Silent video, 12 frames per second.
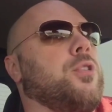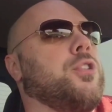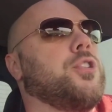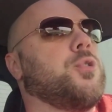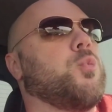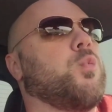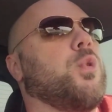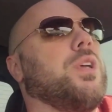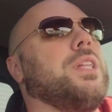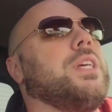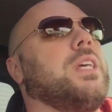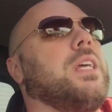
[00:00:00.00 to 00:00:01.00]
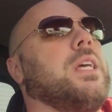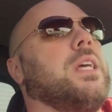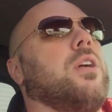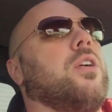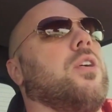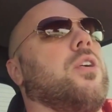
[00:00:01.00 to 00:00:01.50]
just really
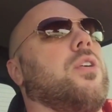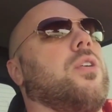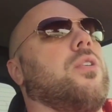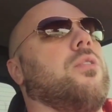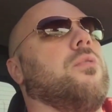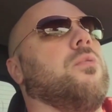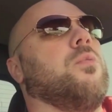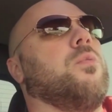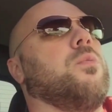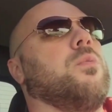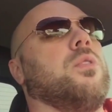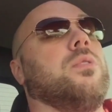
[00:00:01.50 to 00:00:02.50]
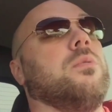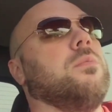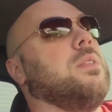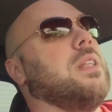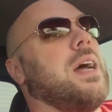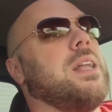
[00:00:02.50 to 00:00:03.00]
getting,
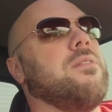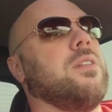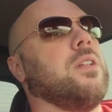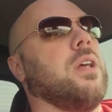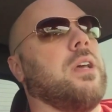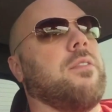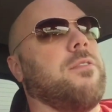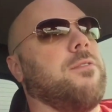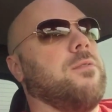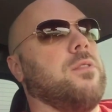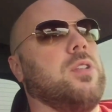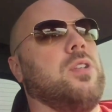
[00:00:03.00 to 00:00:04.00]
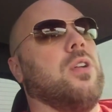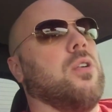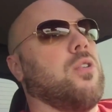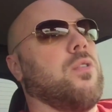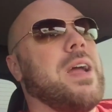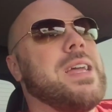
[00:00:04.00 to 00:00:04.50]
not even
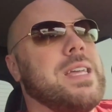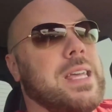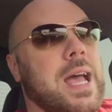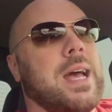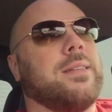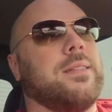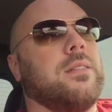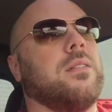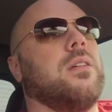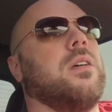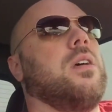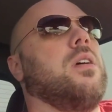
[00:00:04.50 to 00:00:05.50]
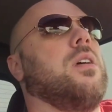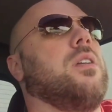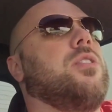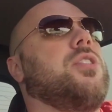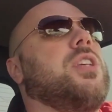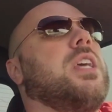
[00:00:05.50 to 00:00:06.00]
great yet,
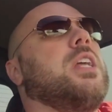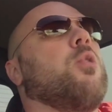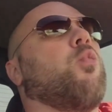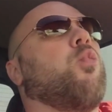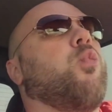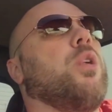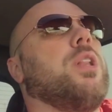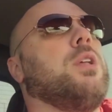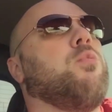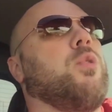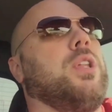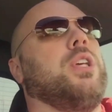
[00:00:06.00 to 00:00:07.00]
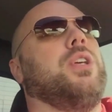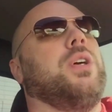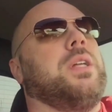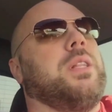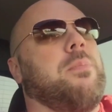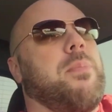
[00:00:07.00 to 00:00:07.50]
just getting really, really good
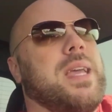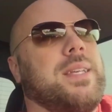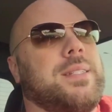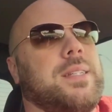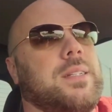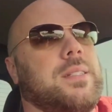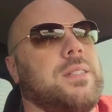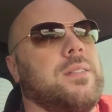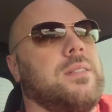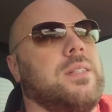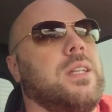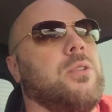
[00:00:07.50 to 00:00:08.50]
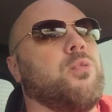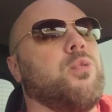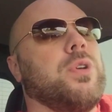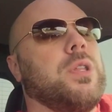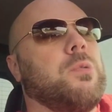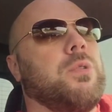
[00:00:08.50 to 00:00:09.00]
at the basics. Getting
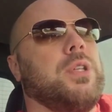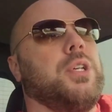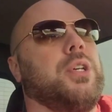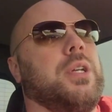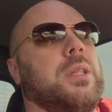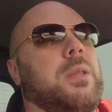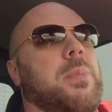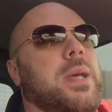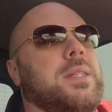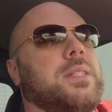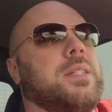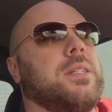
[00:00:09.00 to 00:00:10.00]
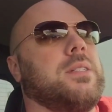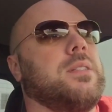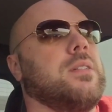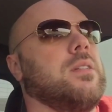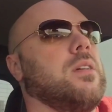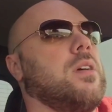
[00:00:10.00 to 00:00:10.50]
really, really good at the
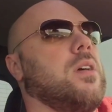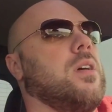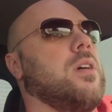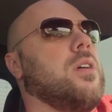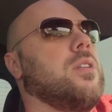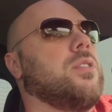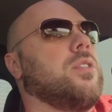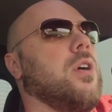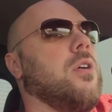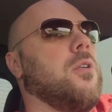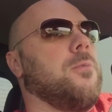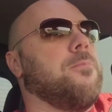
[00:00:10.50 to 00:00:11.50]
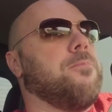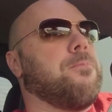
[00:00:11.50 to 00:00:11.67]
basics. So